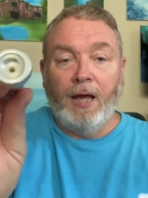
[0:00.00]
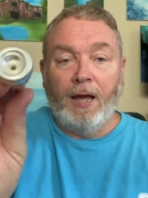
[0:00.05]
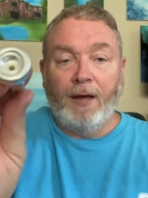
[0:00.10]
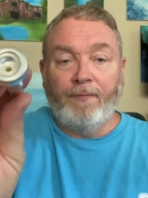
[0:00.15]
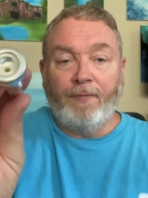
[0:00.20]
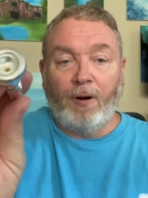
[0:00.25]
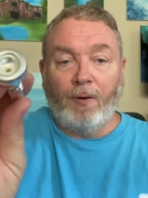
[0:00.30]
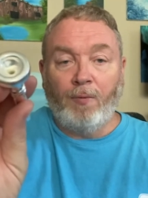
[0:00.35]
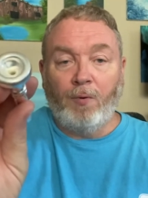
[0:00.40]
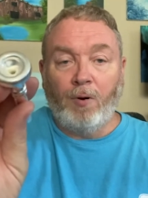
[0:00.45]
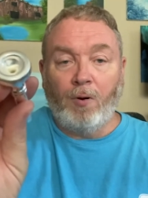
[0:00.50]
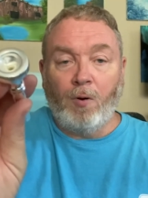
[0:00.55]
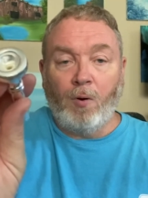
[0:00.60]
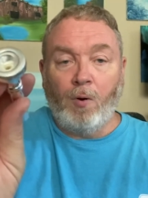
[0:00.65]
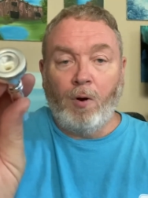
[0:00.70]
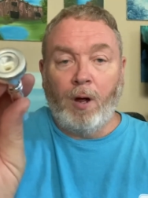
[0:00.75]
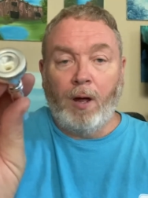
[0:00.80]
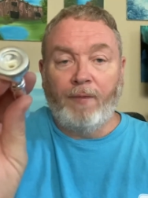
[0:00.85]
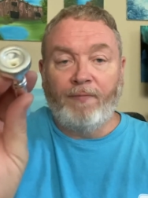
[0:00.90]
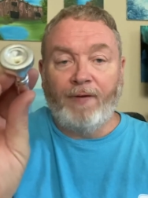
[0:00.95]
If I
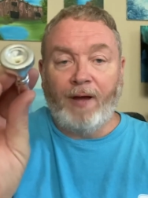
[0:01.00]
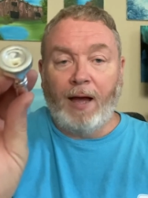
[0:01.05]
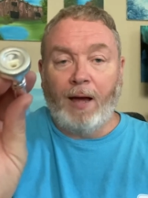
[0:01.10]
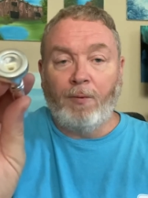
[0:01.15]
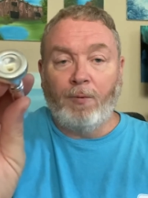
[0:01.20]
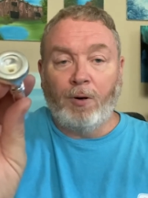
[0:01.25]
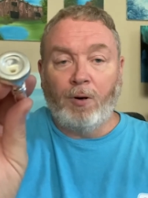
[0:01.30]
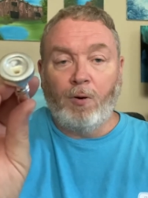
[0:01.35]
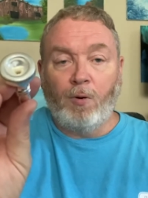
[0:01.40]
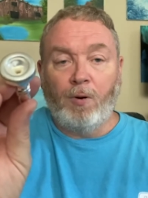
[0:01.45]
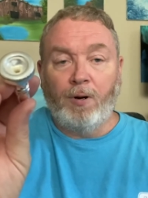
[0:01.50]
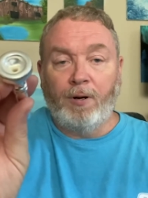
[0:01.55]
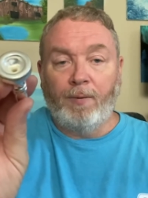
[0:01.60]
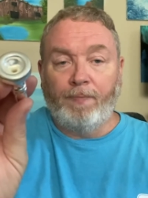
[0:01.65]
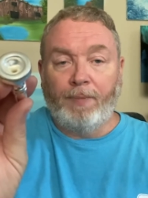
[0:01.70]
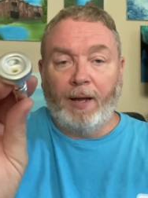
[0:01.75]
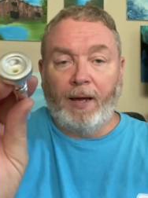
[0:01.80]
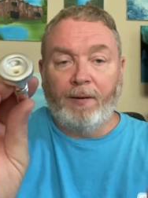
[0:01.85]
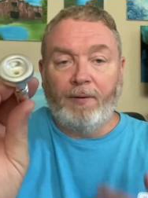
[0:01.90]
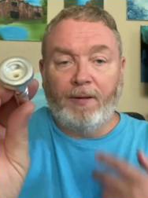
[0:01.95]
were going to
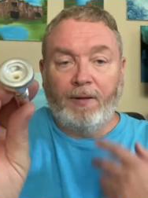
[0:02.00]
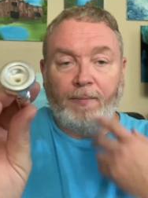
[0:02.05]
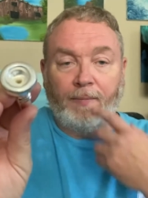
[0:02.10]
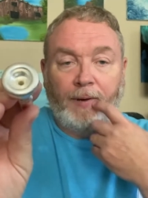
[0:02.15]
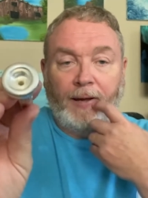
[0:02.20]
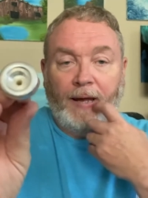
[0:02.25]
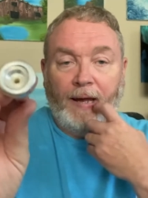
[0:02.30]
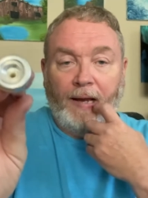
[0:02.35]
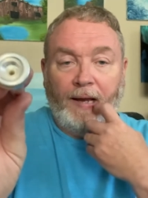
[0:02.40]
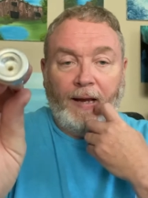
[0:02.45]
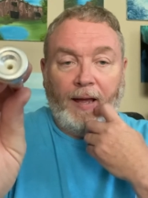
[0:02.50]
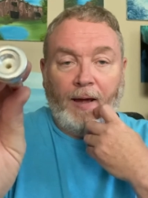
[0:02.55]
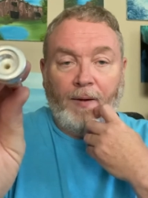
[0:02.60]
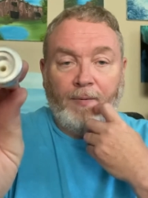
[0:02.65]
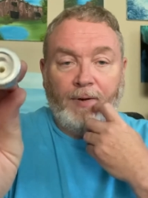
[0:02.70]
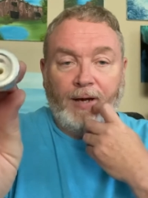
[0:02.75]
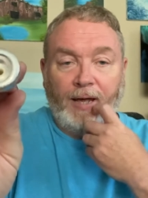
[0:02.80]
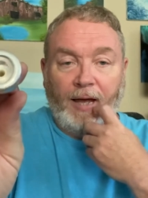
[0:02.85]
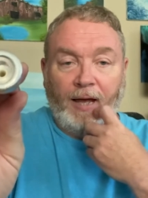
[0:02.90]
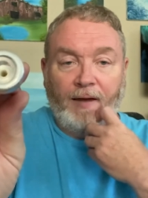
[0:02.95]
play with the band, I
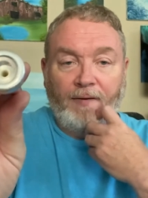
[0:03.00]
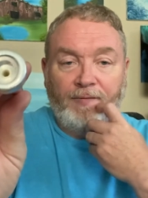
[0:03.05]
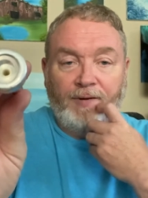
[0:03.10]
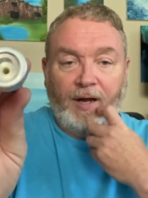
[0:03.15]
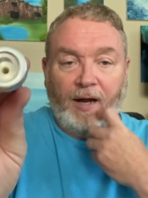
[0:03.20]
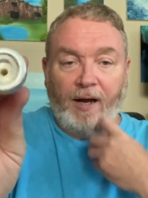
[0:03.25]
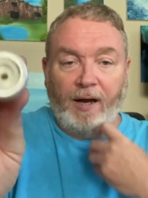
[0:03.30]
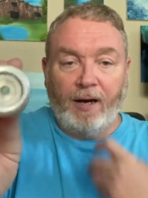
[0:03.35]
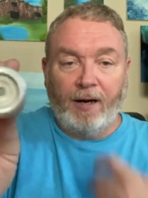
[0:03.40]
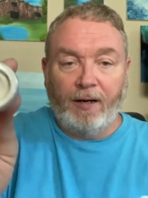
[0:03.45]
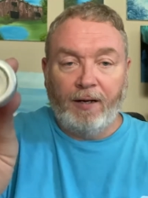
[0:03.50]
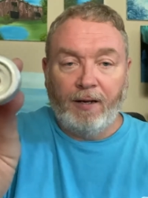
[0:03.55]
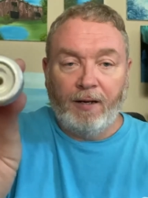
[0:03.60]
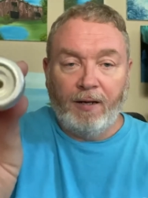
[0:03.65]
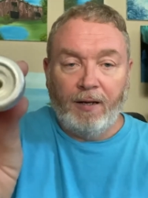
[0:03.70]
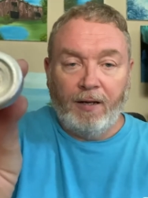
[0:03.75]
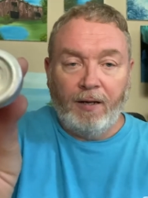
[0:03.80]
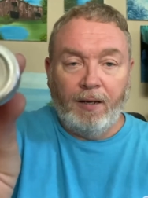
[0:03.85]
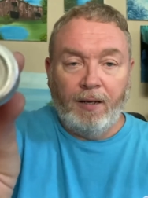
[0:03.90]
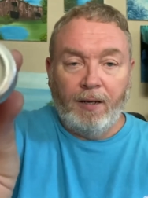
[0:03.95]
would have Derek
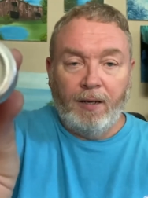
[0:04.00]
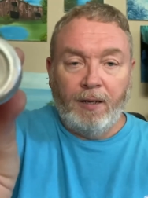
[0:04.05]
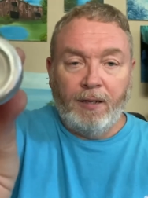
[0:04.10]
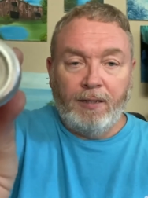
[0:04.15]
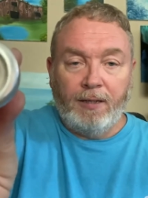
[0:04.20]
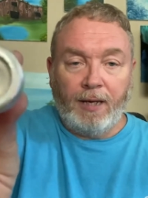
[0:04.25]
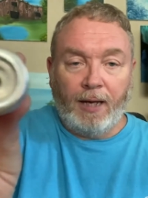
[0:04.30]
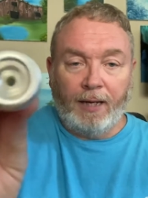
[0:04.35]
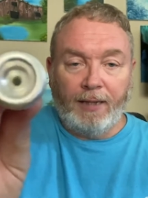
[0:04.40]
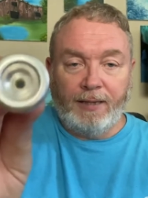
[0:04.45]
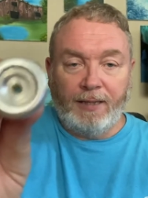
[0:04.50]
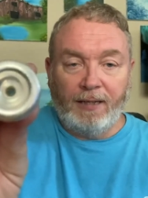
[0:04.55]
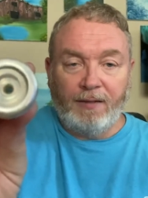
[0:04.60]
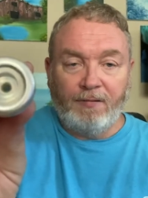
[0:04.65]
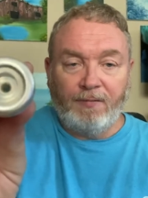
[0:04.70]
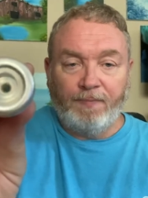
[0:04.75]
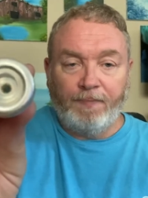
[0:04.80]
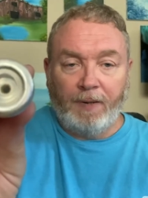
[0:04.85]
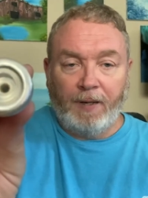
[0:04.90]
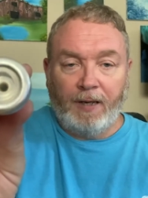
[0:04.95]
take
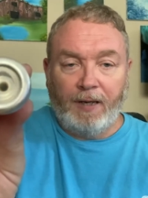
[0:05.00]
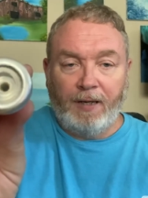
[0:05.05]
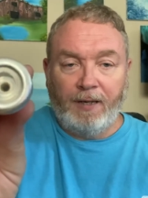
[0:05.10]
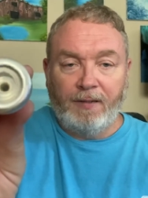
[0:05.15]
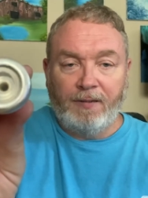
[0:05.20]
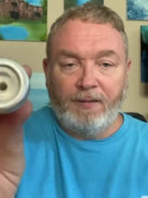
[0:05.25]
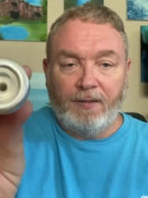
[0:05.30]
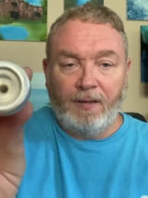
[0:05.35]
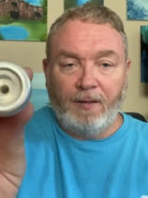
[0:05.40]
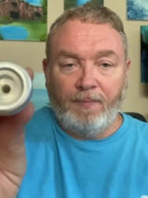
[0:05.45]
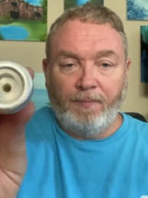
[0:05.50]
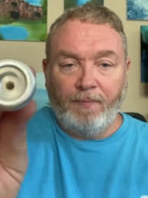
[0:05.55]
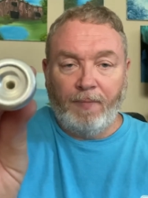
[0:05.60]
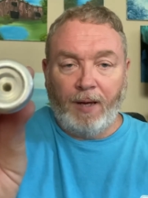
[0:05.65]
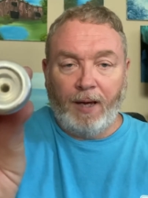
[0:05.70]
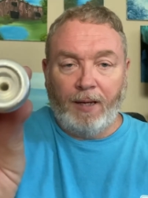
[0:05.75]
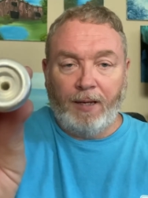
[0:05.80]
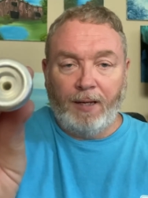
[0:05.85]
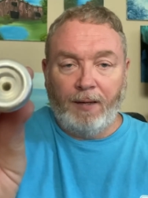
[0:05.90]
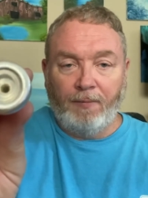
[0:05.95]
this piece and
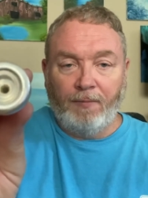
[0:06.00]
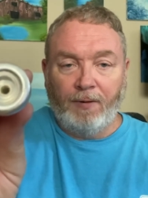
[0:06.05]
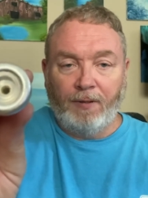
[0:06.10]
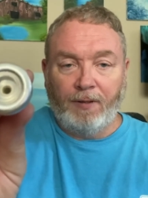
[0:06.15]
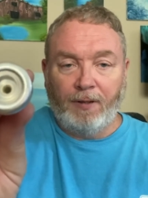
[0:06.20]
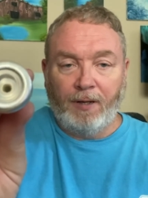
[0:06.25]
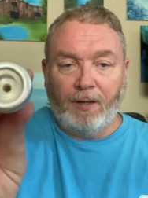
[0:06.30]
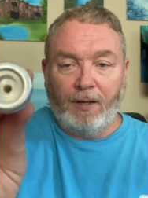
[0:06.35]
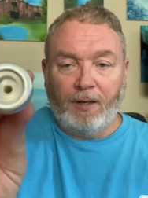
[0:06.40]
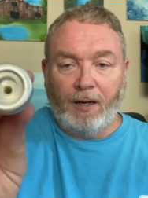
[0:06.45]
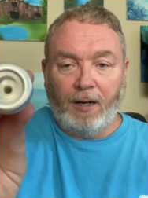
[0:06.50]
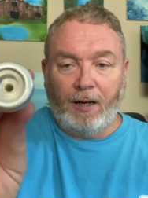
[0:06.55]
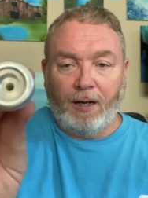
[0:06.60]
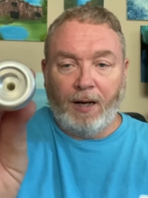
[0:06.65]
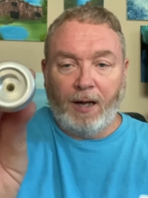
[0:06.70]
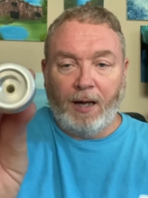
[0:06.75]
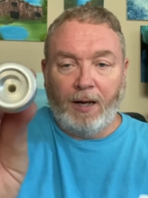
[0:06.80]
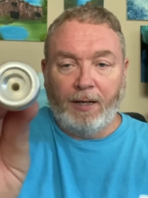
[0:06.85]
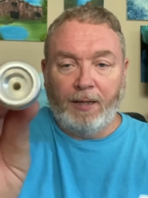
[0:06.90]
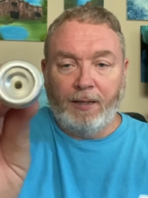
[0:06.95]
make it with a
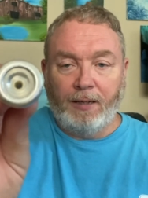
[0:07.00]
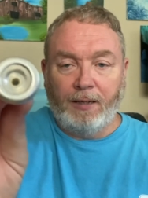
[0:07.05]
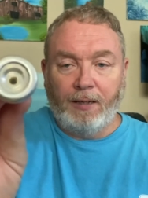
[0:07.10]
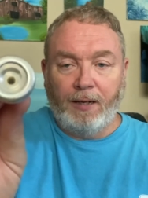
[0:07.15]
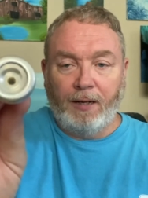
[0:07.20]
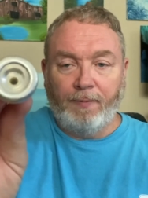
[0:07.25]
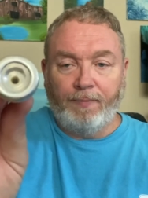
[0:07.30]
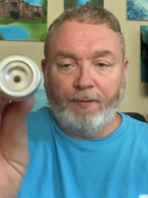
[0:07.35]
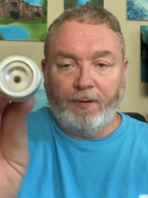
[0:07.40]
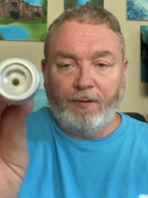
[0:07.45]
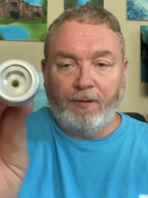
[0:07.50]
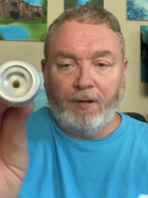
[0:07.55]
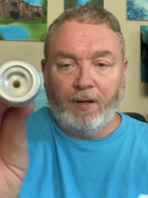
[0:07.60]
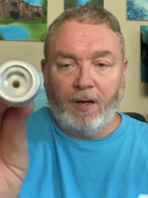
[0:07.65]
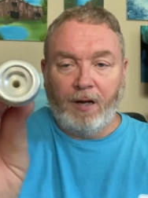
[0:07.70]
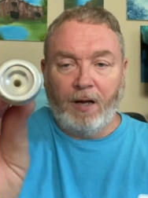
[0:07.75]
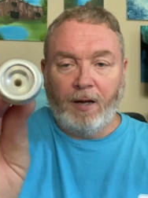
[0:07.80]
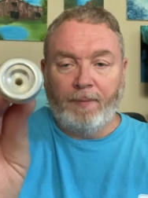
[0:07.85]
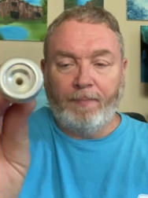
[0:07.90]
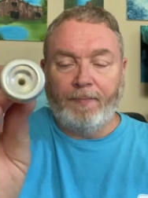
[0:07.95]
lot deeper
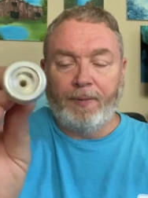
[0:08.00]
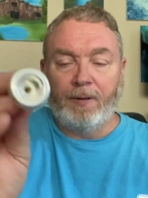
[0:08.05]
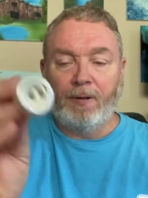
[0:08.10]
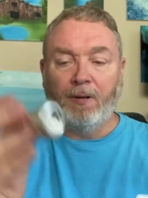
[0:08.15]
cup.